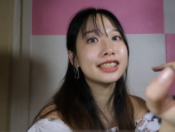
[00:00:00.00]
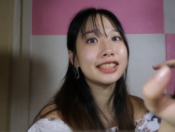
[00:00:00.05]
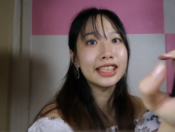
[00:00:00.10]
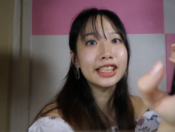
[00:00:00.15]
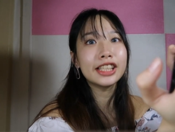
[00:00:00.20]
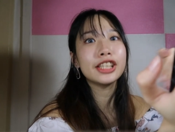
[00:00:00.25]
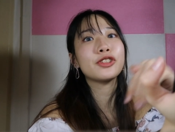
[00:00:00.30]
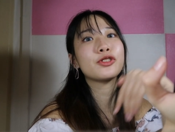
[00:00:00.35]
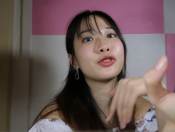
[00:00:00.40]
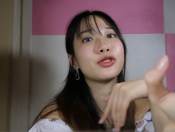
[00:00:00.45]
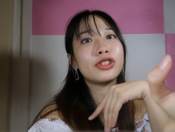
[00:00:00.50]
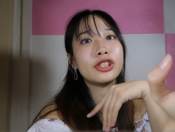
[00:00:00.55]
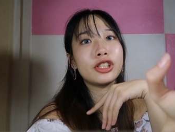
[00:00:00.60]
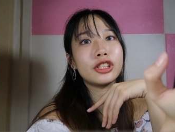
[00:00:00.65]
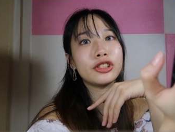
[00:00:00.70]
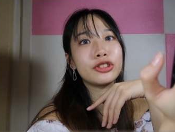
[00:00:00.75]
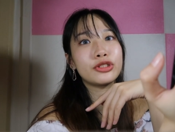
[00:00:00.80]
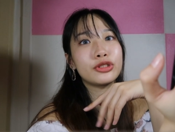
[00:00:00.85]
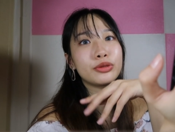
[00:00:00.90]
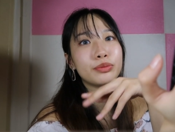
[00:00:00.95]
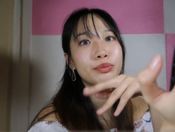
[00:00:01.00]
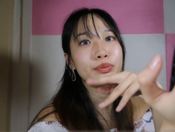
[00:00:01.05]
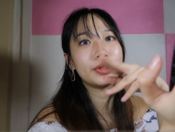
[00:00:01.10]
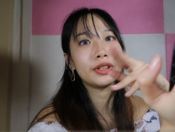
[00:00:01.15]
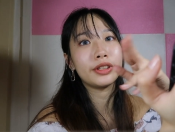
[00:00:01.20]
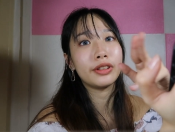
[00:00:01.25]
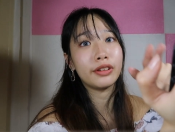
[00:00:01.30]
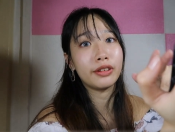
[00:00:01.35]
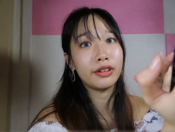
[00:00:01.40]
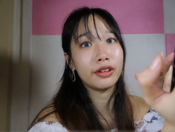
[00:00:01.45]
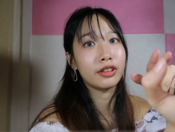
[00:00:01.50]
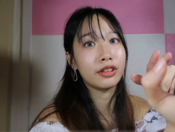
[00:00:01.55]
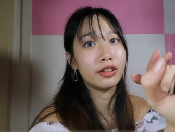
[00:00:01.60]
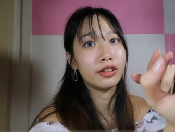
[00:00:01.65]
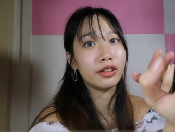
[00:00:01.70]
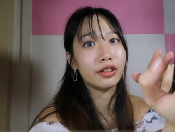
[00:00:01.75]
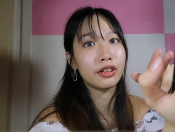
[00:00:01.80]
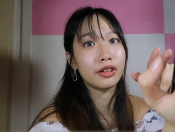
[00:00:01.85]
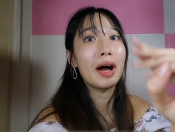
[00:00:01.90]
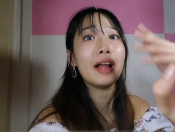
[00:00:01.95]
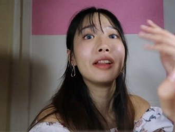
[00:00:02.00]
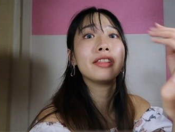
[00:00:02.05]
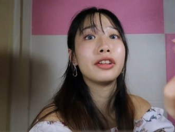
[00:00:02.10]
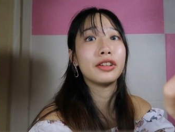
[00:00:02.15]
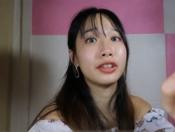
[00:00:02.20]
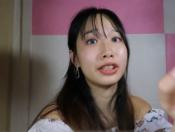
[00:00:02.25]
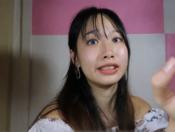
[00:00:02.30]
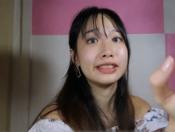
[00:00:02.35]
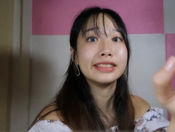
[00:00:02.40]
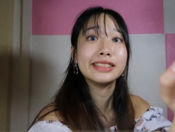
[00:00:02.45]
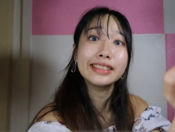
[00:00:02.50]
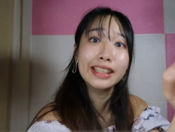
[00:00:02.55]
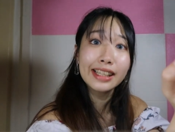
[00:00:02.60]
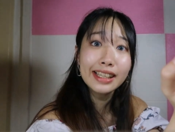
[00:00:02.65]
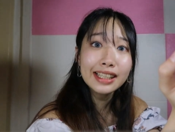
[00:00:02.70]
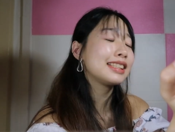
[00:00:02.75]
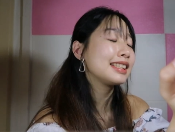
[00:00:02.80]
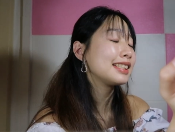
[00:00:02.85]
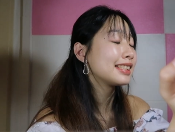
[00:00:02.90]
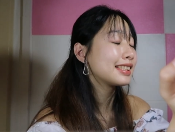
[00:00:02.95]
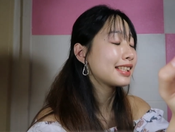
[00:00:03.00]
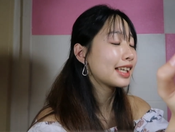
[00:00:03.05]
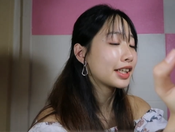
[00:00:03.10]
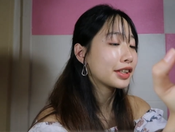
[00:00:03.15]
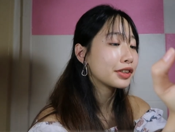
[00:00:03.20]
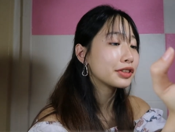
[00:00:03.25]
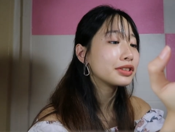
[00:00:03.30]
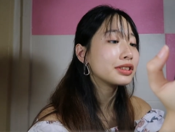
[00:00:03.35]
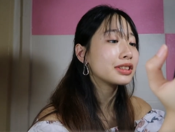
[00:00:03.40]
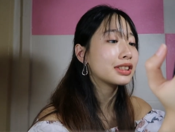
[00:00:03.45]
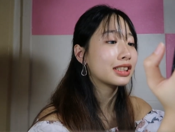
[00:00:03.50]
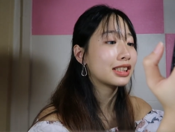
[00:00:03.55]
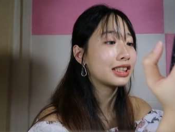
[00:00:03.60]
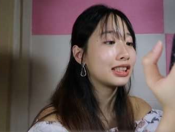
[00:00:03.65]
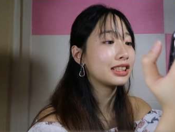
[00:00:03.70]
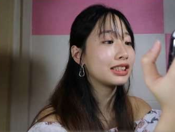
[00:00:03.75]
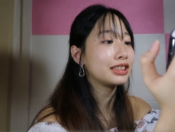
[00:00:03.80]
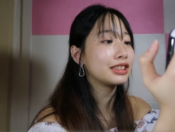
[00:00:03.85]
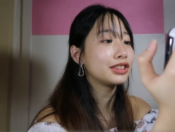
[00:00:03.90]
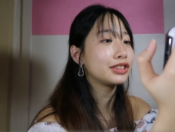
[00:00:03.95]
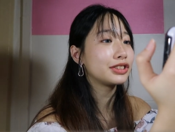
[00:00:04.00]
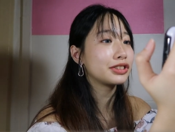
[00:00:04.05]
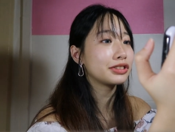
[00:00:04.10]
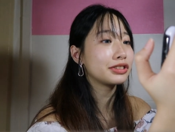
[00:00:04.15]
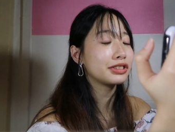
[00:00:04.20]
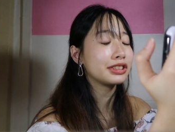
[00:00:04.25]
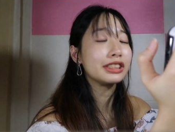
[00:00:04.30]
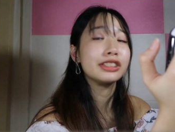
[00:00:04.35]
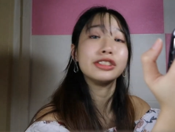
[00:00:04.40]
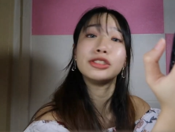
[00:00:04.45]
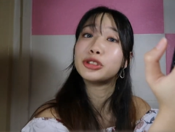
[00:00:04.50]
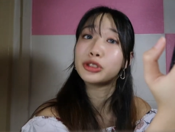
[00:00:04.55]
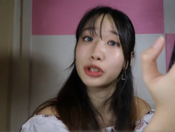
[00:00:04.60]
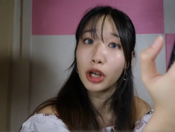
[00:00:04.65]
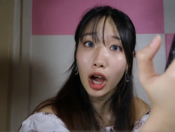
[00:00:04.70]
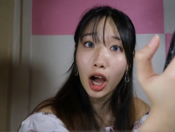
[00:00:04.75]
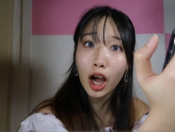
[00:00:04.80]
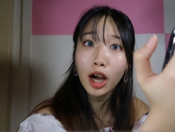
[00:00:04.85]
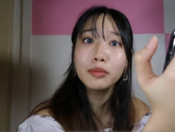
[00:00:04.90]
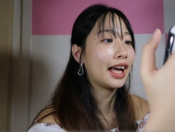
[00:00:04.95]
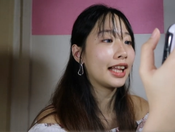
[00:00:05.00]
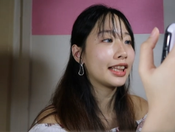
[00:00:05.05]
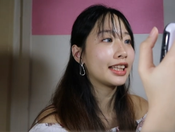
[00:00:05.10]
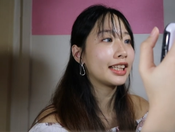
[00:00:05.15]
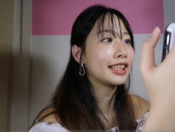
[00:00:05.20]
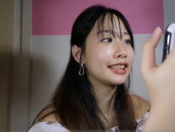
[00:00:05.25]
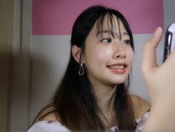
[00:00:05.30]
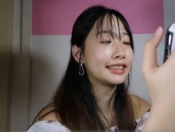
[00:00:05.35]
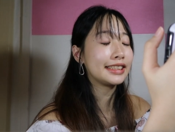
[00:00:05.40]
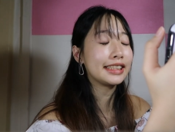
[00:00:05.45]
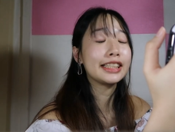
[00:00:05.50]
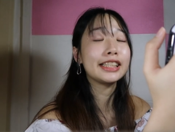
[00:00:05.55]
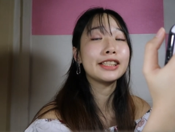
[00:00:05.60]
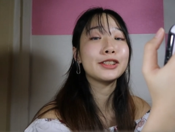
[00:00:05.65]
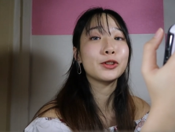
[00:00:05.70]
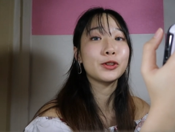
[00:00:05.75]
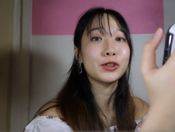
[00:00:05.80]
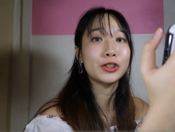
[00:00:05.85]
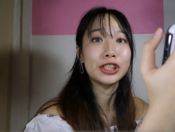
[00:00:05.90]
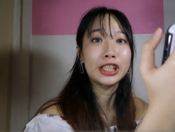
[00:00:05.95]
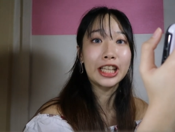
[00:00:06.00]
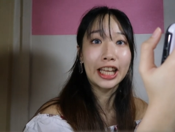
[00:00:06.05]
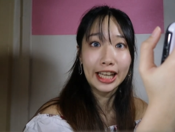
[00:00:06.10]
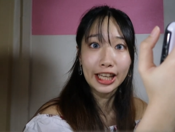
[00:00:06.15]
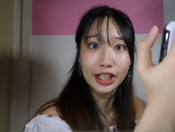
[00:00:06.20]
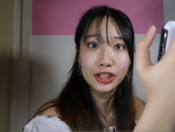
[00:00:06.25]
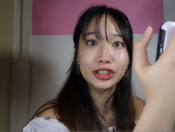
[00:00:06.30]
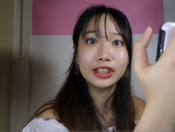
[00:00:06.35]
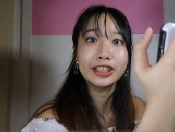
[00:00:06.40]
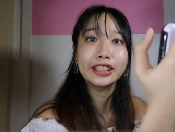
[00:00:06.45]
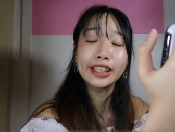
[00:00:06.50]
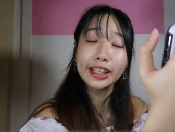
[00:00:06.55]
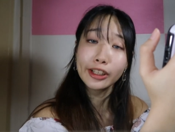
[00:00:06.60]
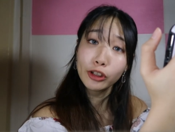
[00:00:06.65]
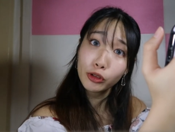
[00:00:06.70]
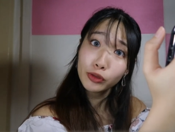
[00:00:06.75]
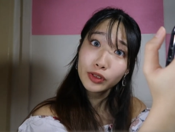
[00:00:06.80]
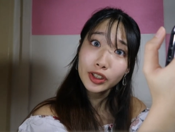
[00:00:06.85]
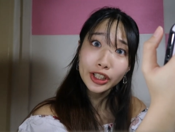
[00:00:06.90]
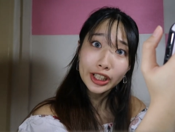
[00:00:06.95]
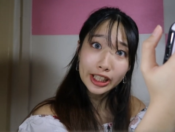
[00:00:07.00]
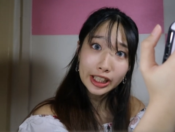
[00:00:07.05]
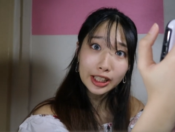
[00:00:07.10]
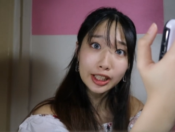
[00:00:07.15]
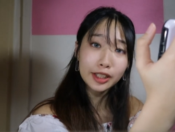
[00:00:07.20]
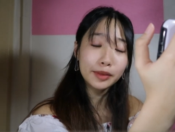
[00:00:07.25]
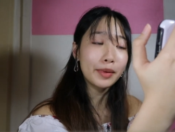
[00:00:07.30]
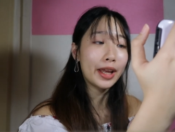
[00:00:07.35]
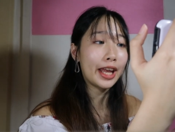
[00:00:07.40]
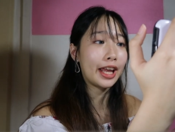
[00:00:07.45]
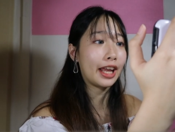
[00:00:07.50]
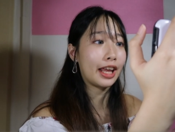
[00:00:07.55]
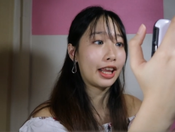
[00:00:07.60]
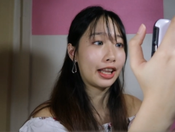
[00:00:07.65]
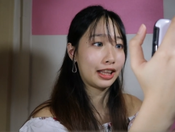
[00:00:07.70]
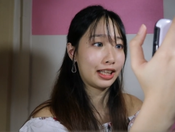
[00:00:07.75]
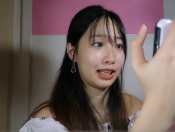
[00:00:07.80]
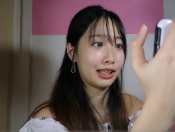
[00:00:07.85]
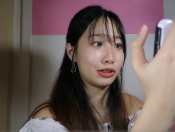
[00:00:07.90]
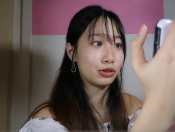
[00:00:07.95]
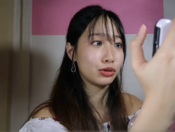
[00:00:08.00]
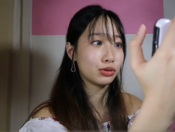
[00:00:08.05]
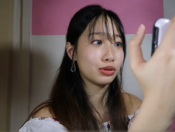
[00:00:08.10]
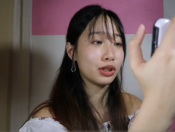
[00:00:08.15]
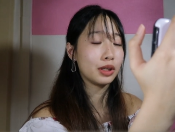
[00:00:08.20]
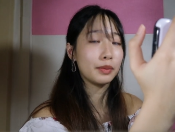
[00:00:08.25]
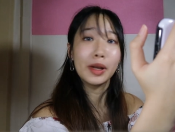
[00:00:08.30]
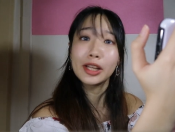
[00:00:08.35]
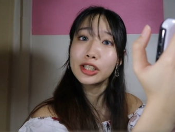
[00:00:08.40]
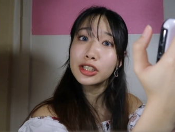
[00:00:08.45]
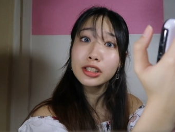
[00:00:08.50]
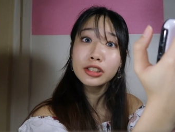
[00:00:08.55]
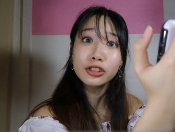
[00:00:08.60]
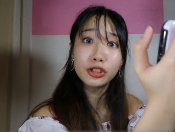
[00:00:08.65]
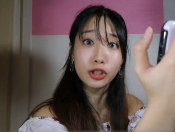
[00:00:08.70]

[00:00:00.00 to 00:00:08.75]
Sneaky Sushi should be the butler instead. Since Harold can't do his job, I think Sneaky Sushi can actually take over him and do a better